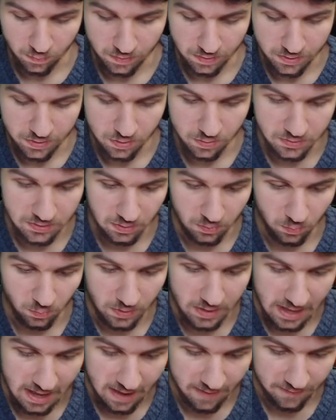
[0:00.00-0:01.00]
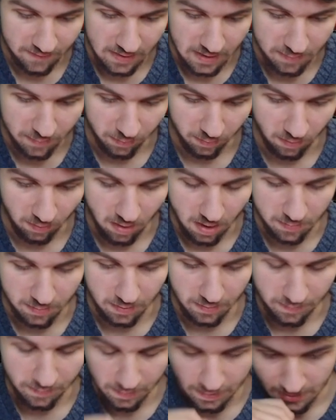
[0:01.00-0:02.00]
Houston, we have a
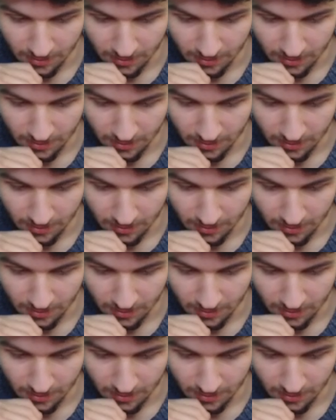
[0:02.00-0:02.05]
problem.